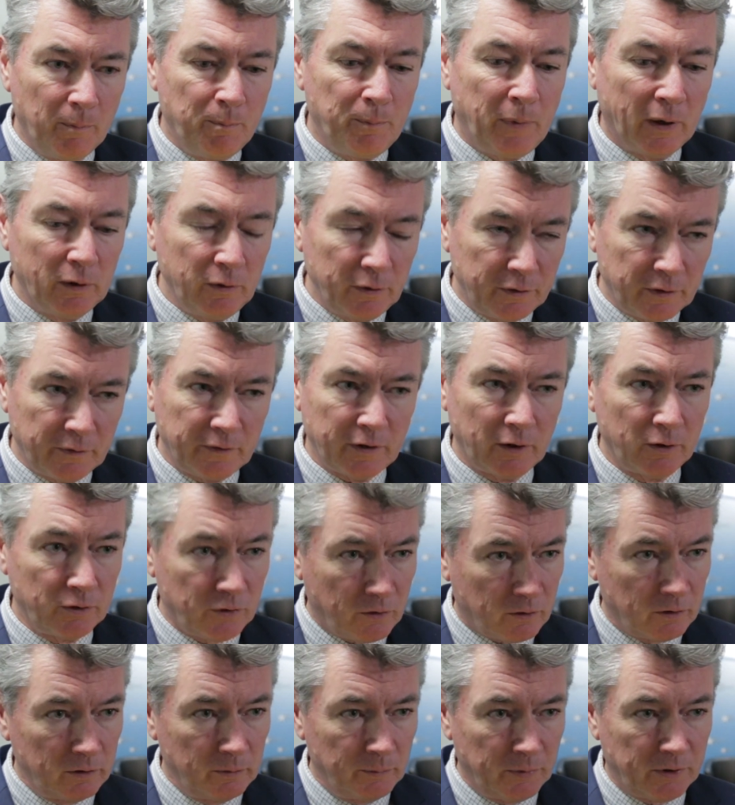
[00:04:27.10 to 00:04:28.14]
Both of those
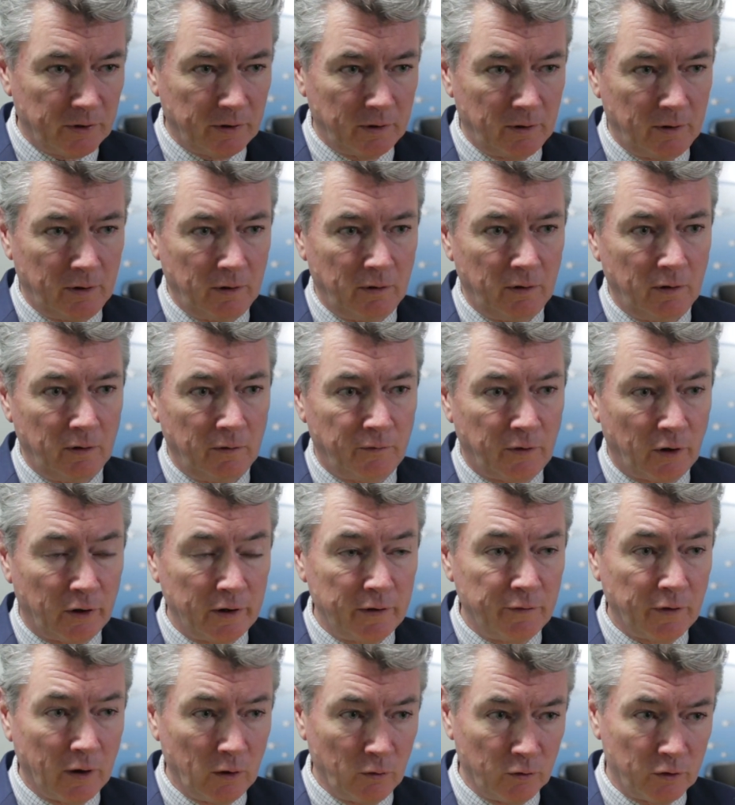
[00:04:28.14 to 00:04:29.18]
groups are
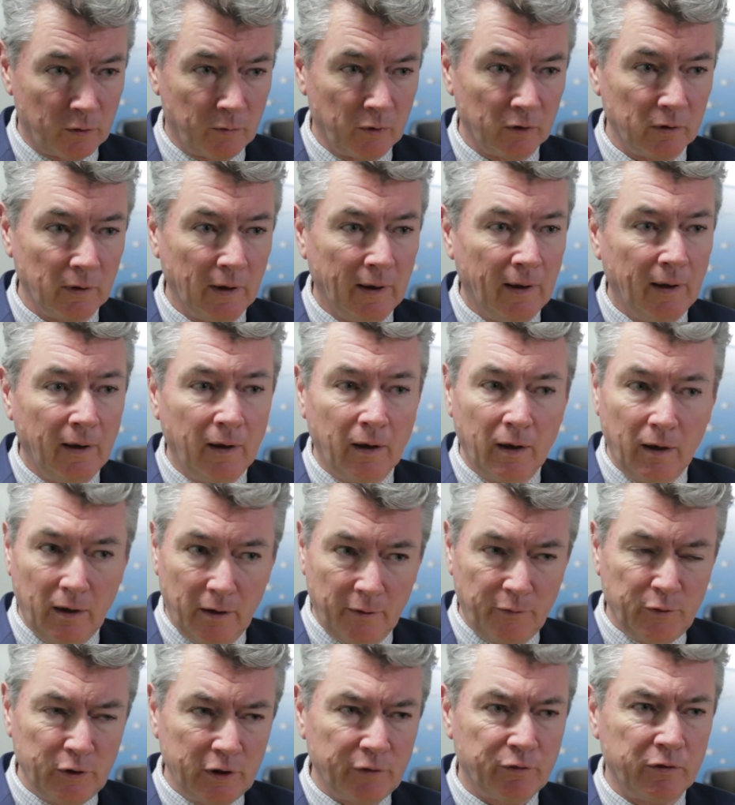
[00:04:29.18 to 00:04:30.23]
very vulnerable
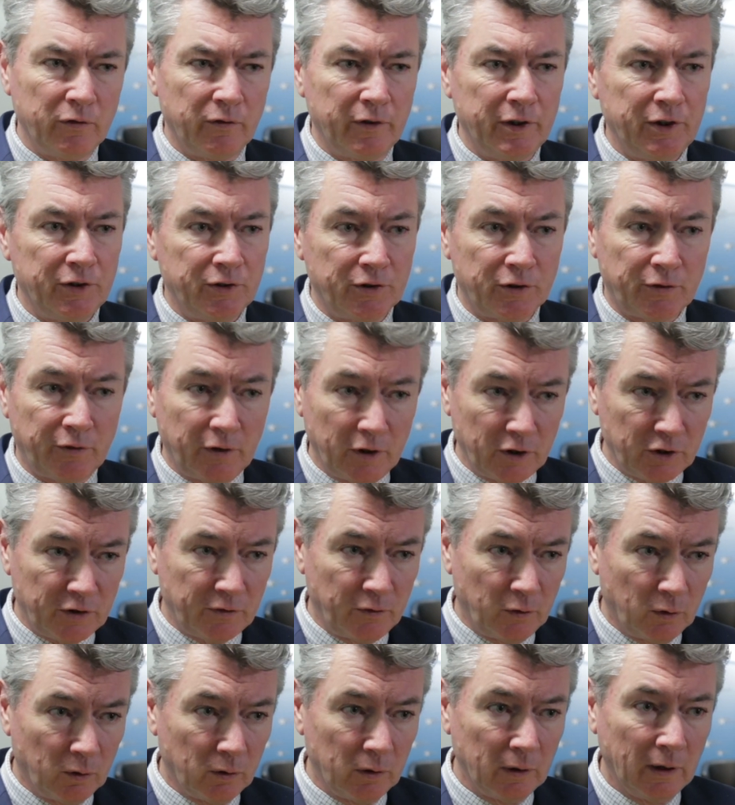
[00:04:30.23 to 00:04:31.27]
for different reasons. First
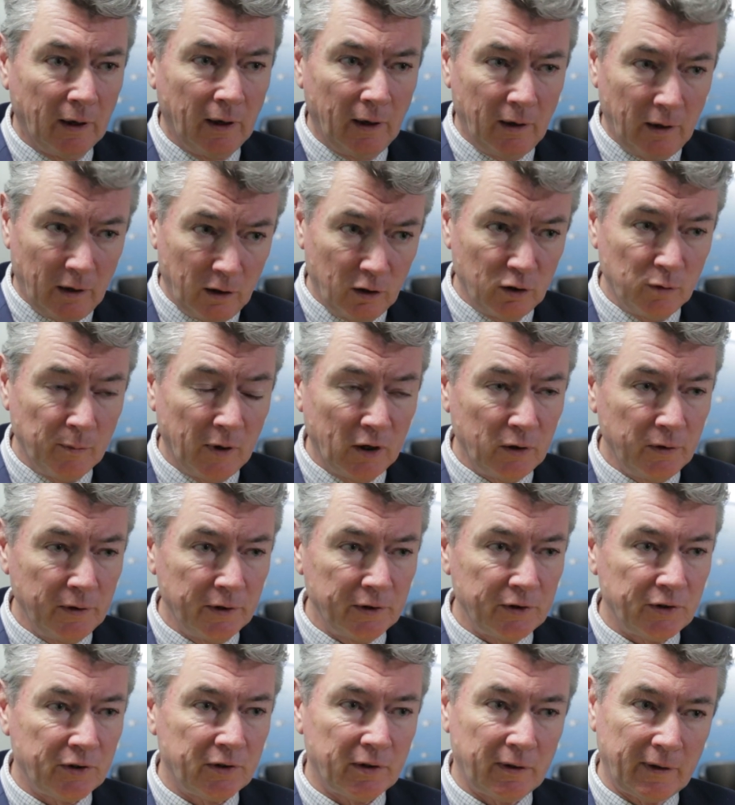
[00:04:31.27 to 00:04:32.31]
of all,
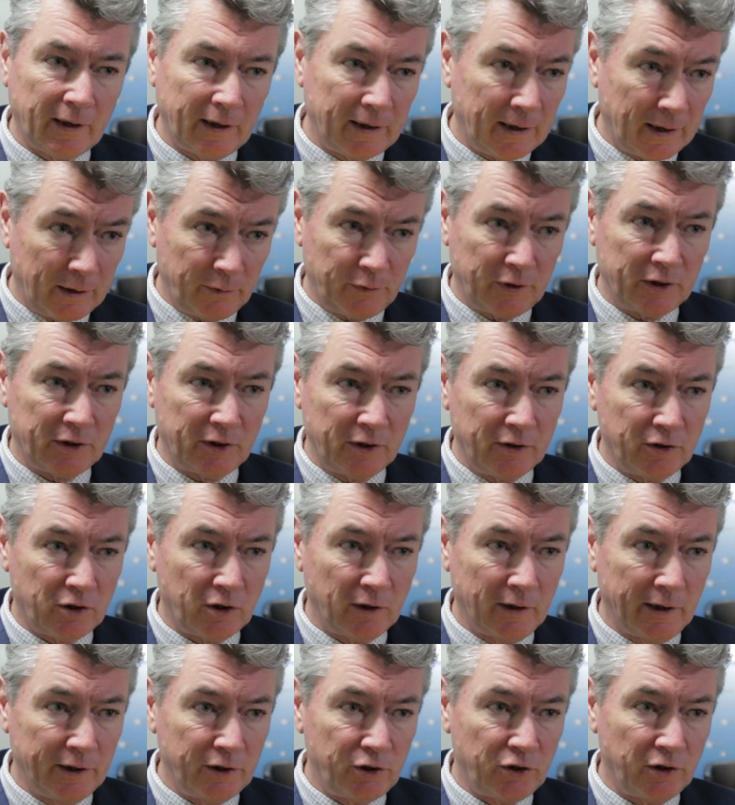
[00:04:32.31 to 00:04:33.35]
homeowners, they have this
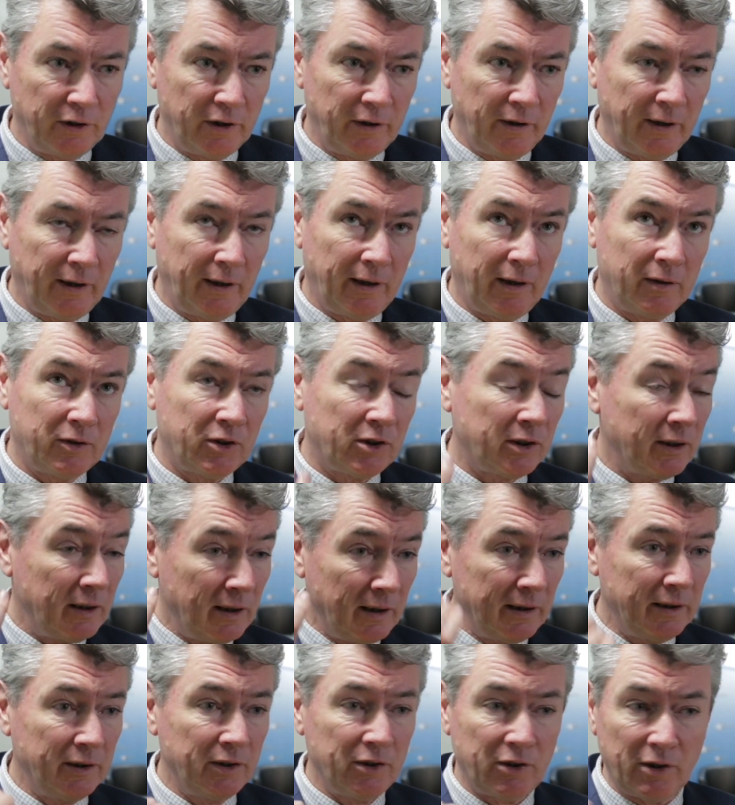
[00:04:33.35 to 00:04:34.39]
insulation in their
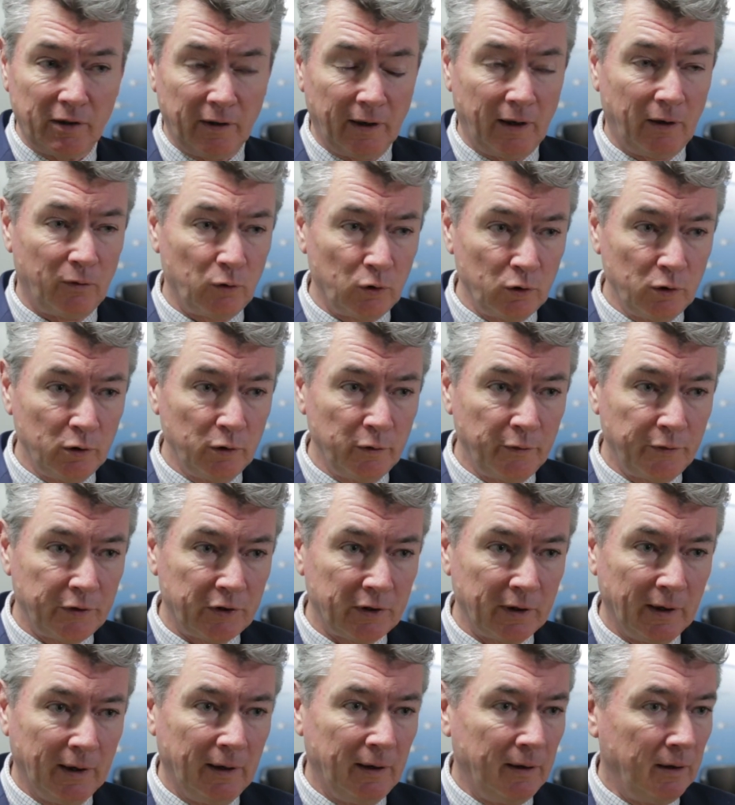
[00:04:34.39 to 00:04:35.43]
ceilings, in their
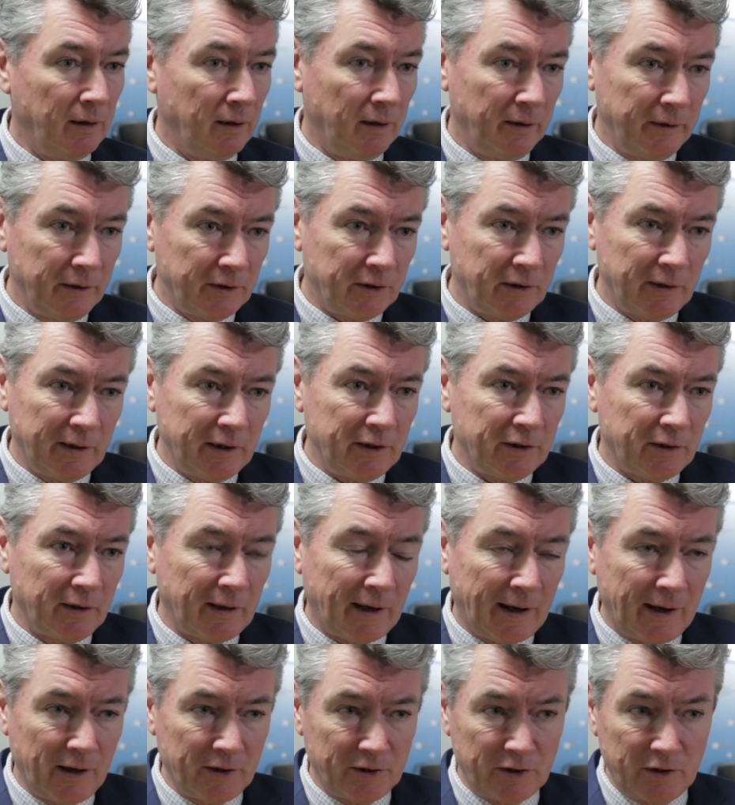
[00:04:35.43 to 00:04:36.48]
roofs. These are the
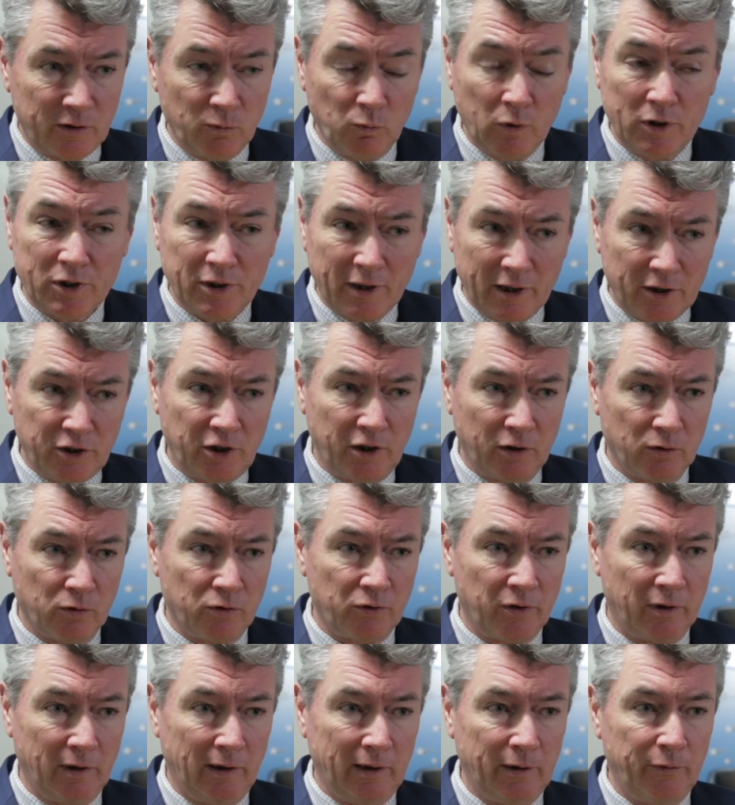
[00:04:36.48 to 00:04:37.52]
houses in which their
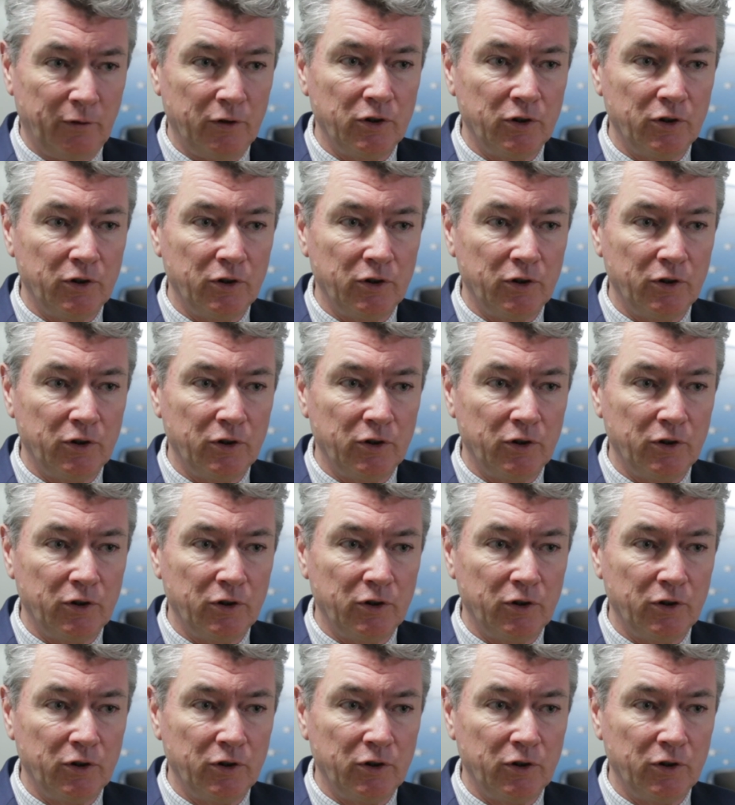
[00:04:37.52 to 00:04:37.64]
children live.